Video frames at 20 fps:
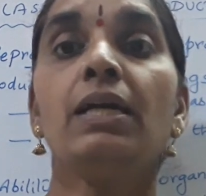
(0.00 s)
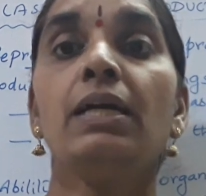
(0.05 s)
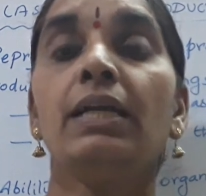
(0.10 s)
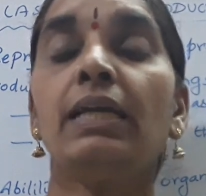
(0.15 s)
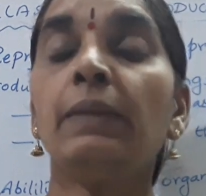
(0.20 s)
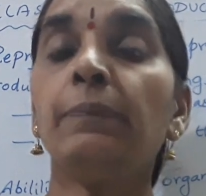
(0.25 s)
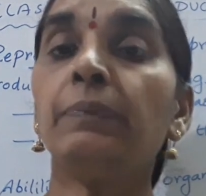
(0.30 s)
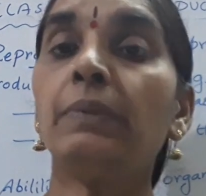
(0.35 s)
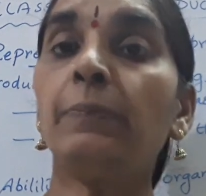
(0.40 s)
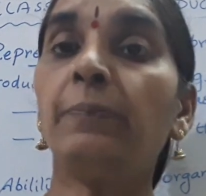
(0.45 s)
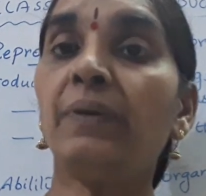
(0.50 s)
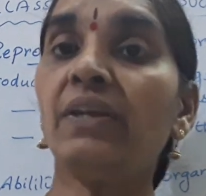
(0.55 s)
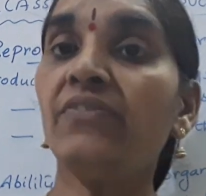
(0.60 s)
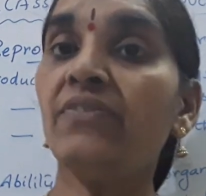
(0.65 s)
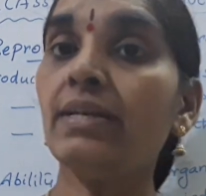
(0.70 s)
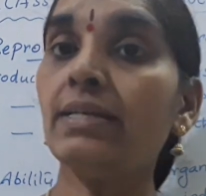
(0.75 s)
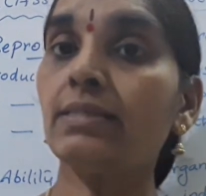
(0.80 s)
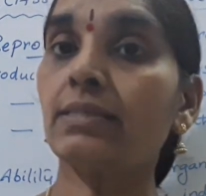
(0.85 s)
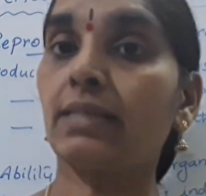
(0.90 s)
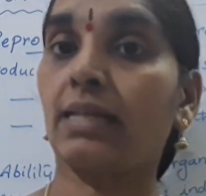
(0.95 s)
In the
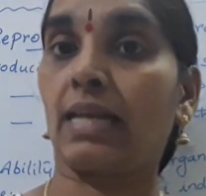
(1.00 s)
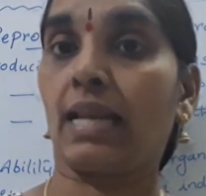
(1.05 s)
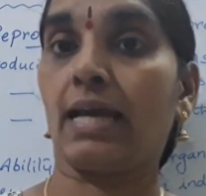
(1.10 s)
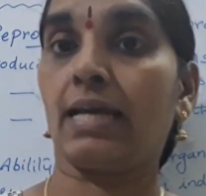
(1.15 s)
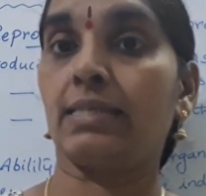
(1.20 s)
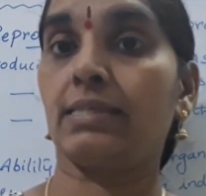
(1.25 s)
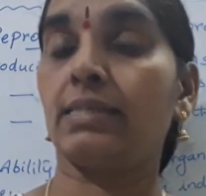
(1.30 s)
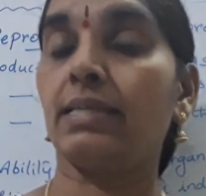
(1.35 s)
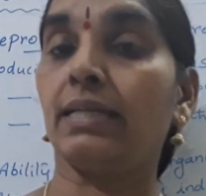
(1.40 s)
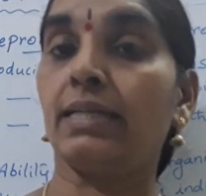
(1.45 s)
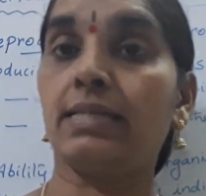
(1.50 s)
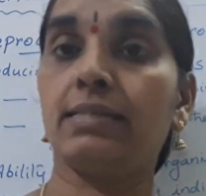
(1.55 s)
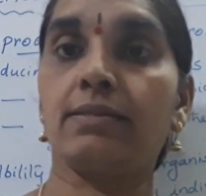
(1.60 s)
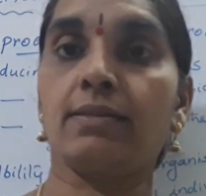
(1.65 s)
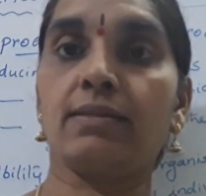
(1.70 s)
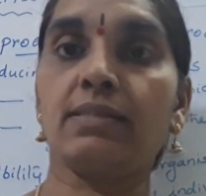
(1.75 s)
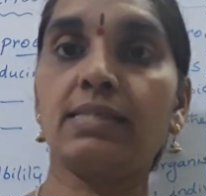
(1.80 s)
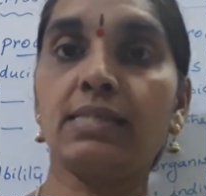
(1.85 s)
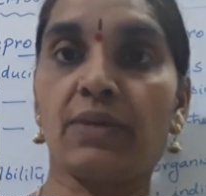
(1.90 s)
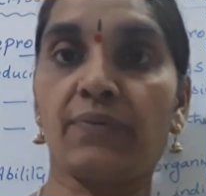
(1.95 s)
previous class, that is in
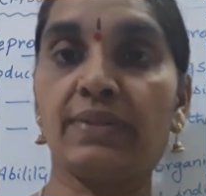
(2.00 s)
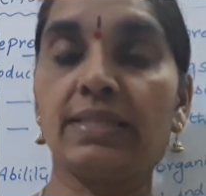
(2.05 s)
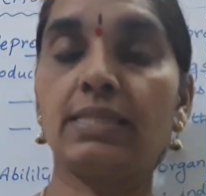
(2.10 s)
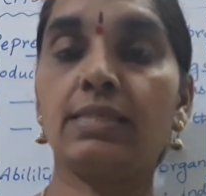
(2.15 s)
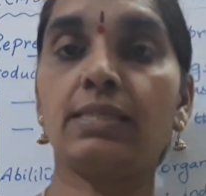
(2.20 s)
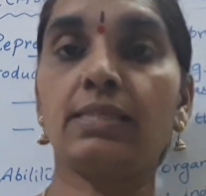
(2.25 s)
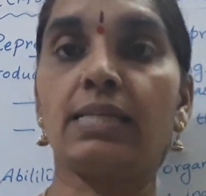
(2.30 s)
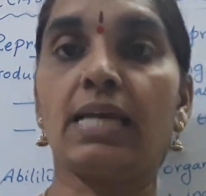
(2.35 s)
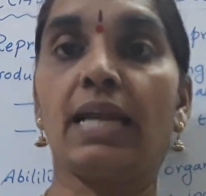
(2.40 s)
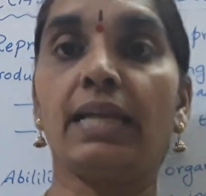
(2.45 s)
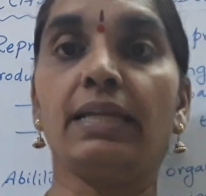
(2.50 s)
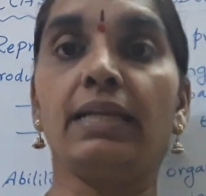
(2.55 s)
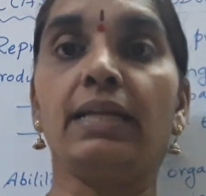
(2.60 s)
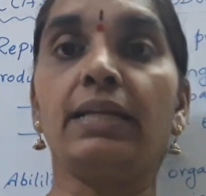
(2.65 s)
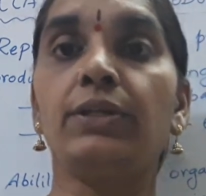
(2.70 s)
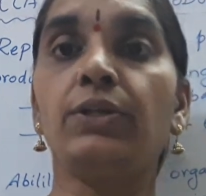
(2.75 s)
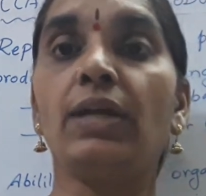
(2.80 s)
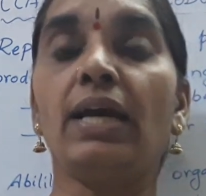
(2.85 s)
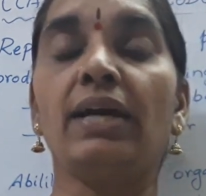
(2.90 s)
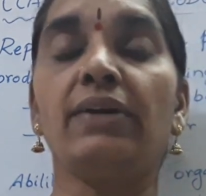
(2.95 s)
7th standard,
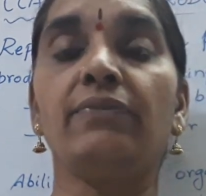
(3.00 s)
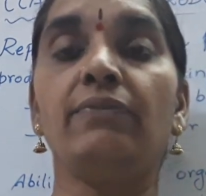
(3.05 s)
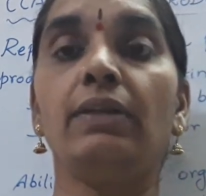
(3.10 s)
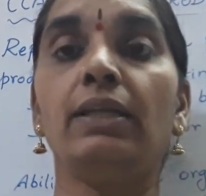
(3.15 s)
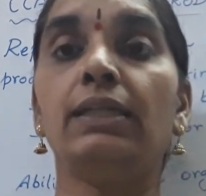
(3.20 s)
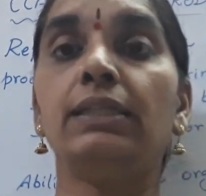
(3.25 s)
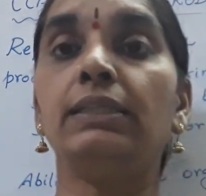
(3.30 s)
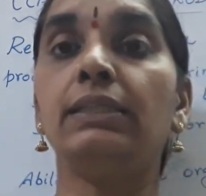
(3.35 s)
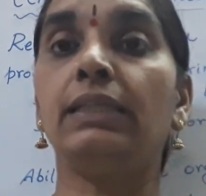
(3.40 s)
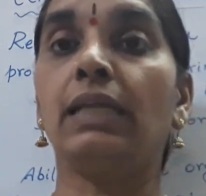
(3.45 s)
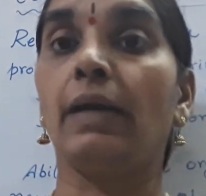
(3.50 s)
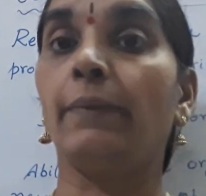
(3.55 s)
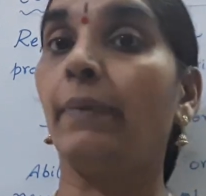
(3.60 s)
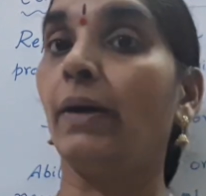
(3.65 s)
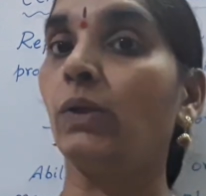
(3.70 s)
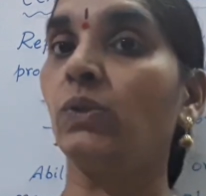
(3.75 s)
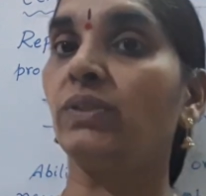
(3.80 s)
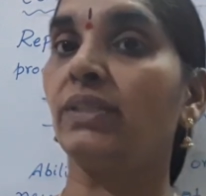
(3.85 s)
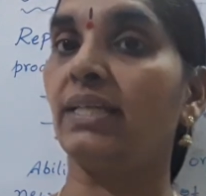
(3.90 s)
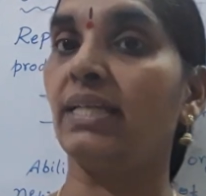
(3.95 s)
you have learned
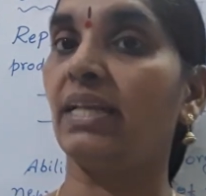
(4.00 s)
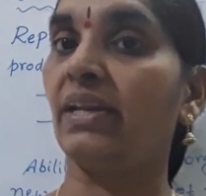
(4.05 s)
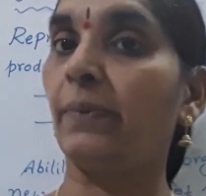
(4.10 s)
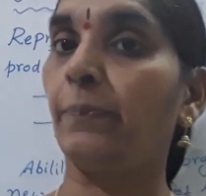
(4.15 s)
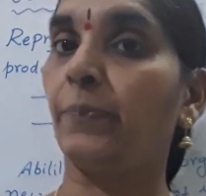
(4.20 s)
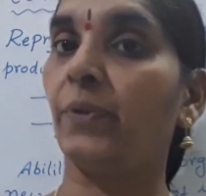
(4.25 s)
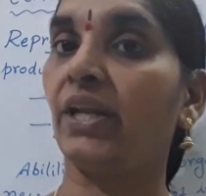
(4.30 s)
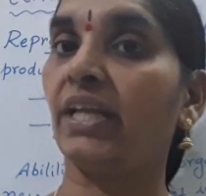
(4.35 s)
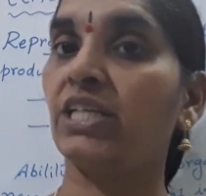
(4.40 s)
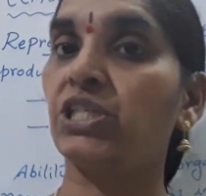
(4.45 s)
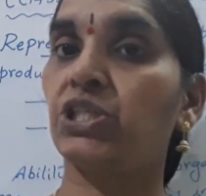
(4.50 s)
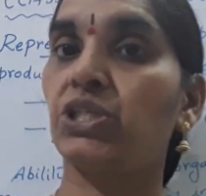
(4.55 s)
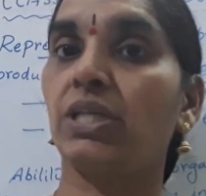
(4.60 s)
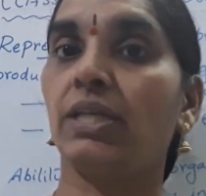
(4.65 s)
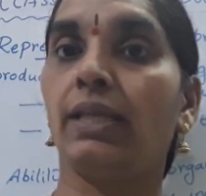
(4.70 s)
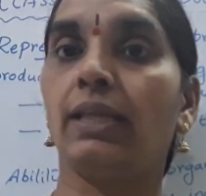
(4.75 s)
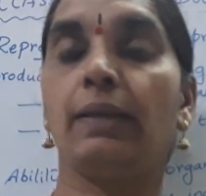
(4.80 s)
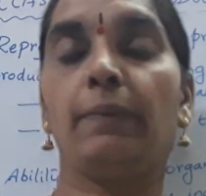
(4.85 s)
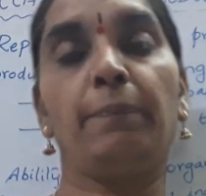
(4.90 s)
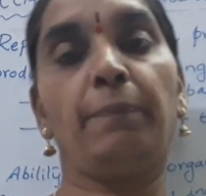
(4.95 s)
about the reproduction
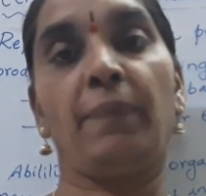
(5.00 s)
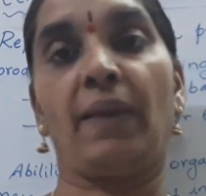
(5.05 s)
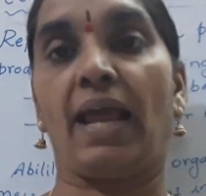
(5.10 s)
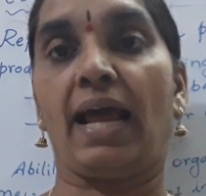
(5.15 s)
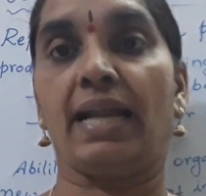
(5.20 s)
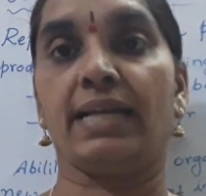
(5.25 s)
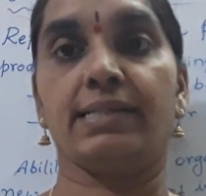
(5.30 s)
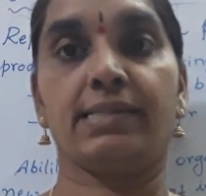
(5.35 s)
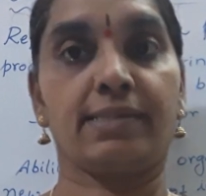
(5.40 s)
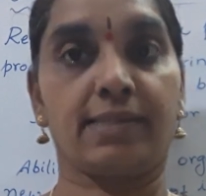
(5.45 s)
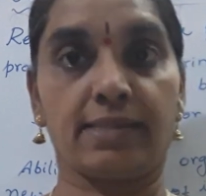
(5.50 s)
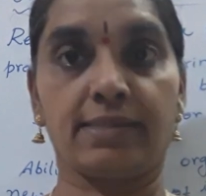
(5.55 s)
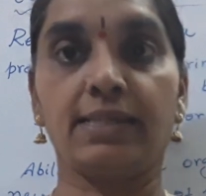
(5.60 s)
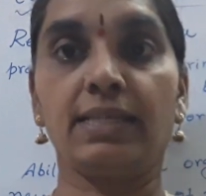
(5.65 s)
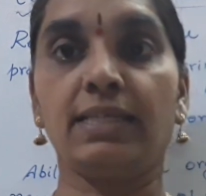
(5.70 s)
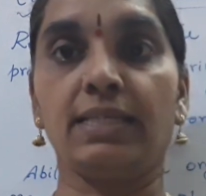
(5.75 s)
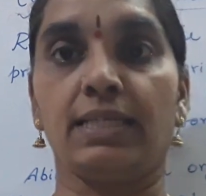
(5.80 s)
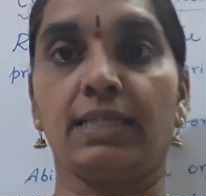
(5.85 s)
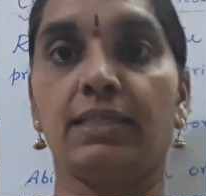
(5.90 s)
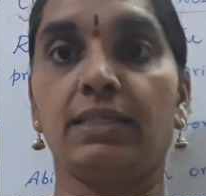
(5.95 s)
in plants,
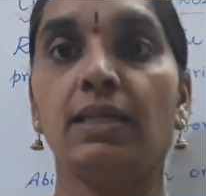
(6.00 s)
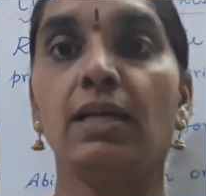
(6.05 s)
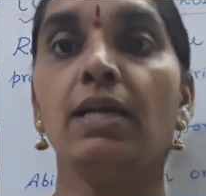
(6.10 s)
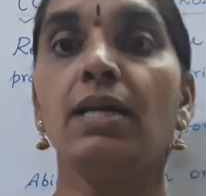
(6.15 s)
isn't it?